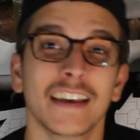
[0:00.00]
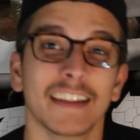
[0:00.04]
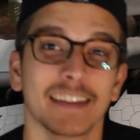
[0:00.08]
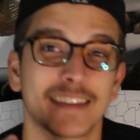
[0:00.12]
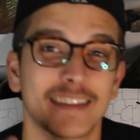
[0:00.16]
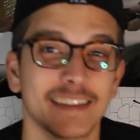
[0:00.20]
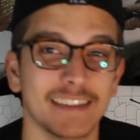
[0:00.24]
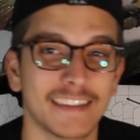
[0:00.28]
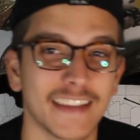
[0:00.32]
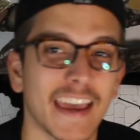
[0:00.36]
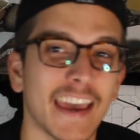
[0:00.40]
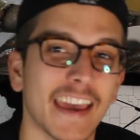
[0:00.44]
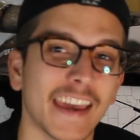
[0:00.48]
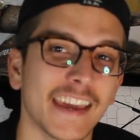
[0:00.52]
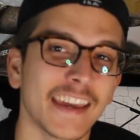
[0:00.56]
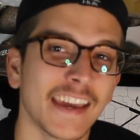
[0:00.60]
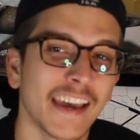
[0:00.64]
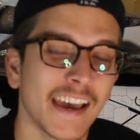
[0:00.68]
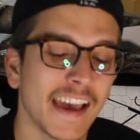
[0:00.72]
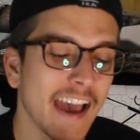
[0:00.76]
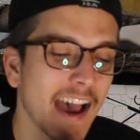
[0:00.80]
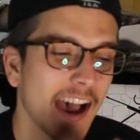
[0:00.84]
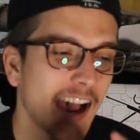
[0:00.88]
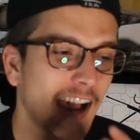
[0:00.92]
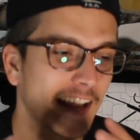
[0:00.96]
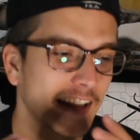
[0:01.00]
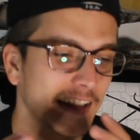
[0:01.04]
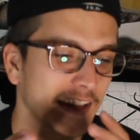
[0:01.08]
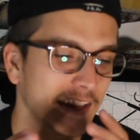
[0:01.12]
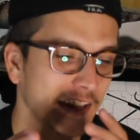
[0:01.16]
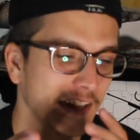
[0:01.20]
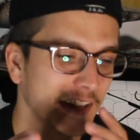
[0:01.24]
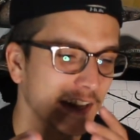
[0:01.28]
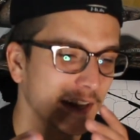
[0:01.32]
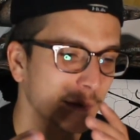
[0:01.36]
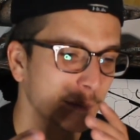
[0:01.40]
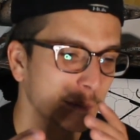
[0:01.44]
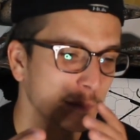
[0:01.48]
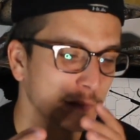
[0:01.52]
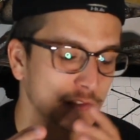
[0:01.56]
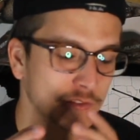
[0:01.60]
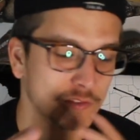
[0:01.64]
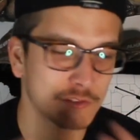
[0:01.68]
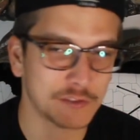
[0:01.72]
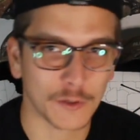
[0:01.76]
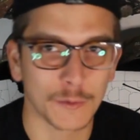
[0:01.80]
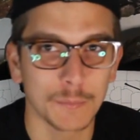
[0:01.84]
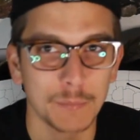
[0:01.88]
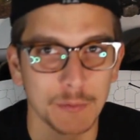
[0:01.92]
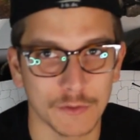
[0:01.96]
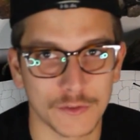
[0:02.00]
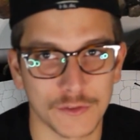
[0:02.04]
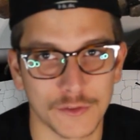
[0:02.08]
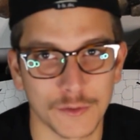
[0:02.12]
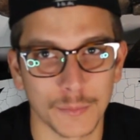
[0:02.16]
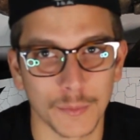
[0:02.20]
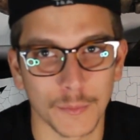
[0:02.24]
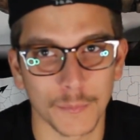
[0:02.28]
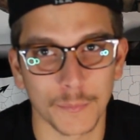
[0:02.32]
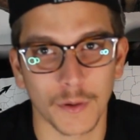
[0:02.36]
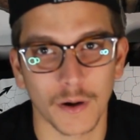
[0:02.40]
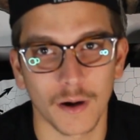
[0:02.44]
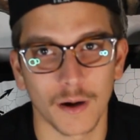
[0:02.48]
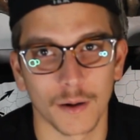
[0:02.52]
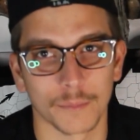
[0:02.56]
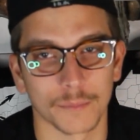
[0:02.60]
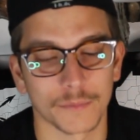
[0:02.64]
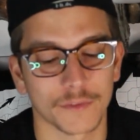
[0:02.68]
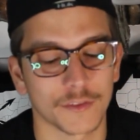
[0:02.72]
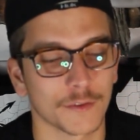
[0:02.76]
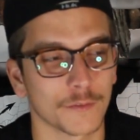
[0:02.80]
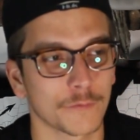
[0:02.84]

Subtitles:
Today I am super pumped.